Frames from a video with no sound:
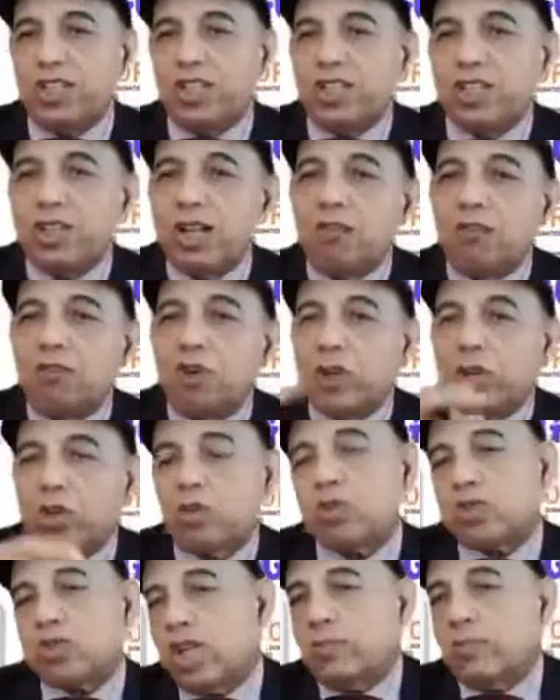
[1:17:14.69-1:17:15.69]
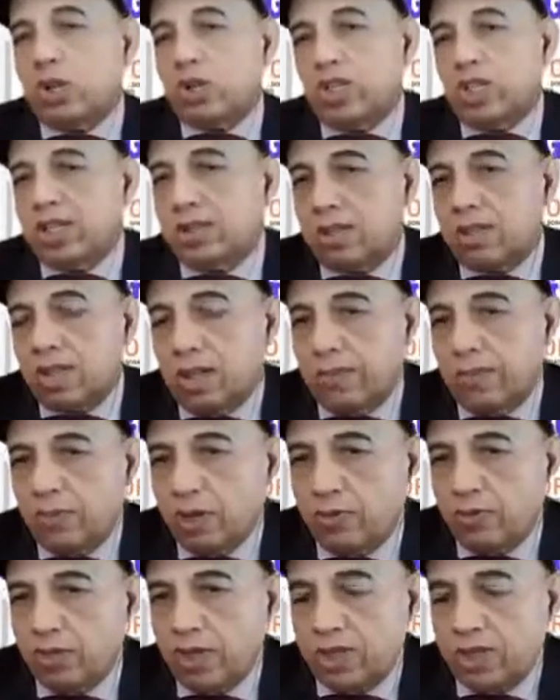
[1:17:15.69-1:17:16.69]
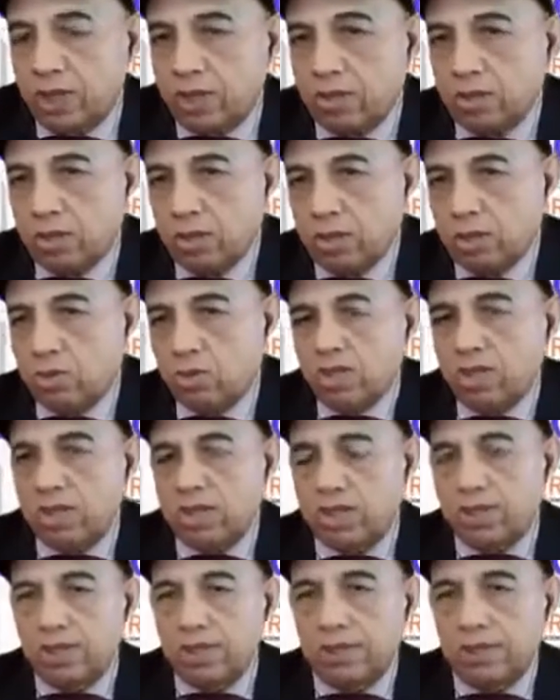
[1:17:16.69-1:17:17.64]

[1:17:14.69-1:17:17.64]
What do you say about this, Professor Dr. Sudhir Saran?